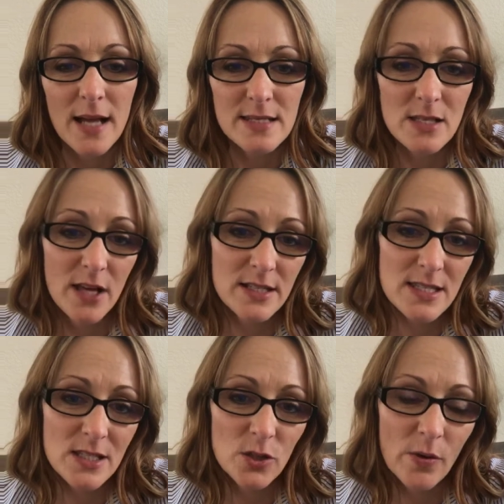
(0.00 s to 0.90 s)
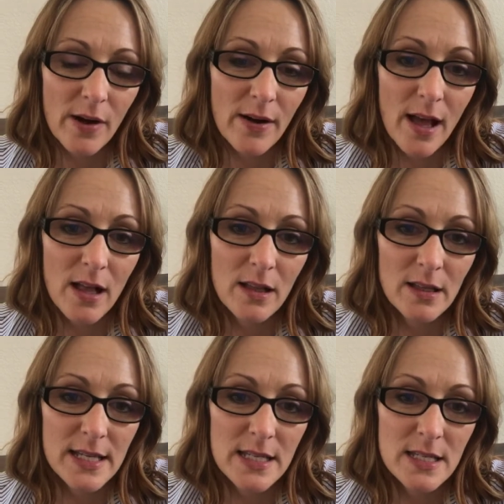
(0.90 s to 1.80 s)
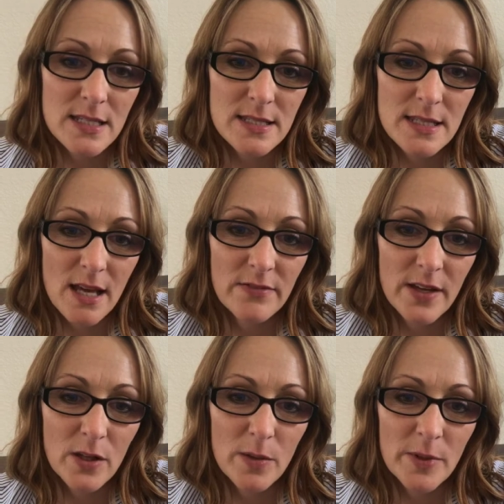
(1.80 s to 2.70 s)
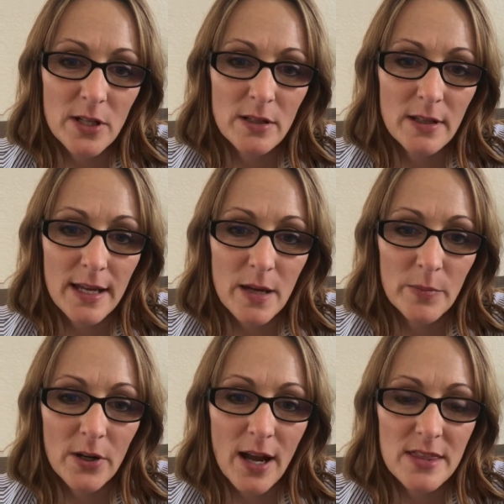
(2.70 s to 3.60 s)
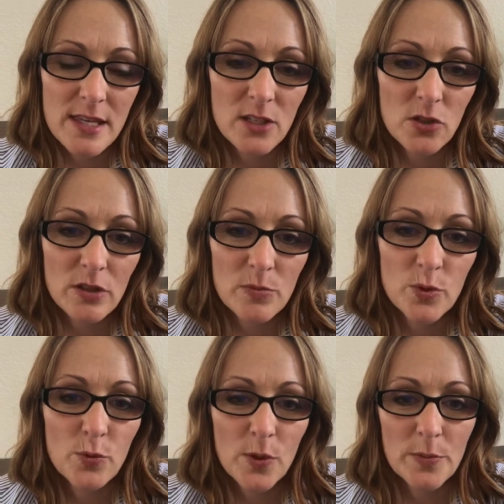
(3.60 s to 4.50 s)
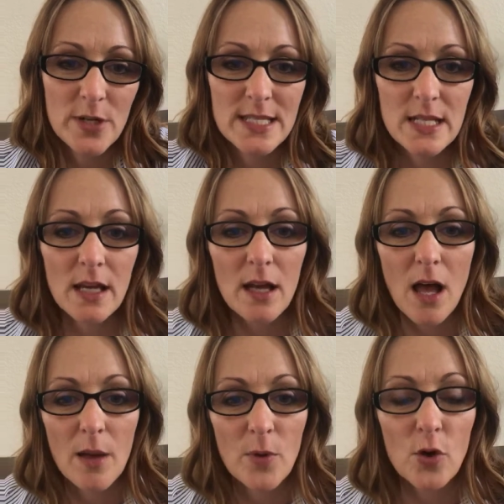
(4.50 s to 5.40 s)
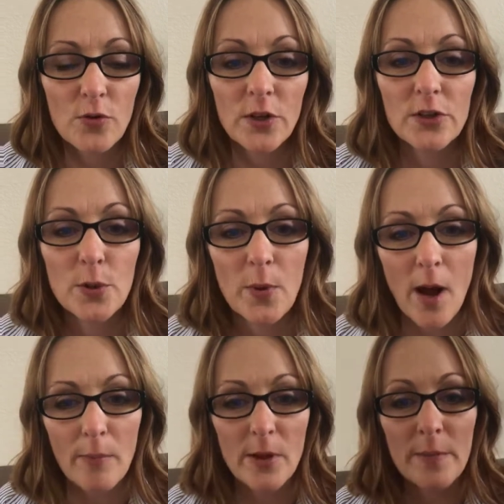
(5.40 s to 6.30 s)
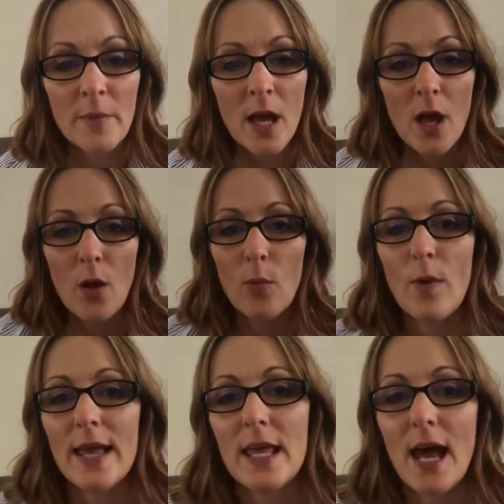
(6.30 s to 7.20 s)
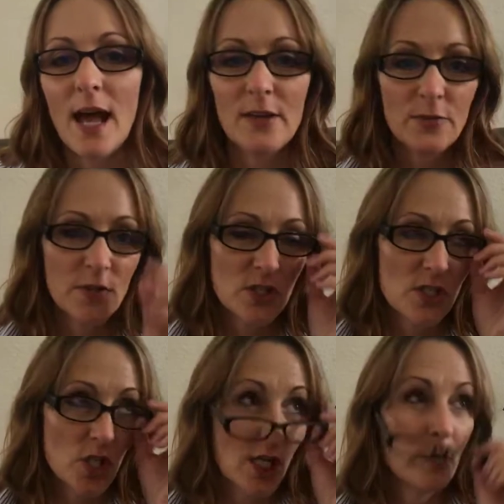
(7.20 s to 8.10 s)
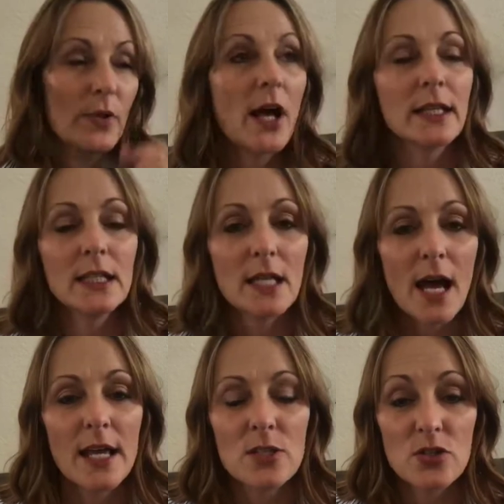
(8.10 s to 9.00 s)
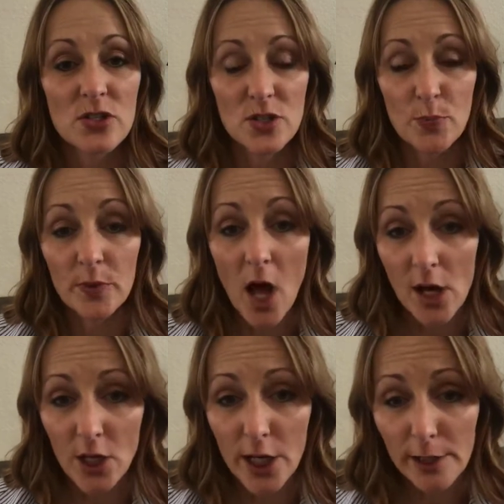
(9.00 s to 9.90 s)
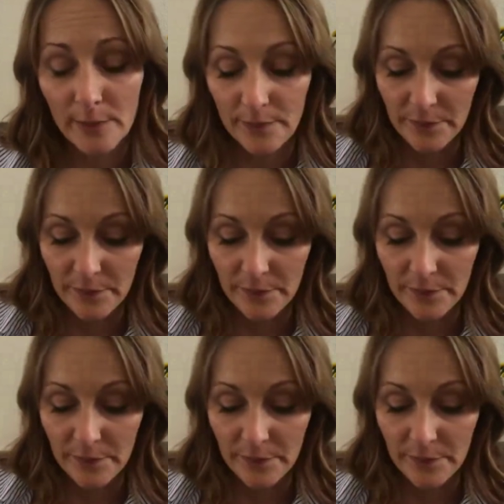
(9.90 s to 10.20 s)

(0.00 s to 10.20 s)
As long as the URL is available, Amber, I think you can move WordPress.com over, no problem. When I first started blogging, I used Blogger,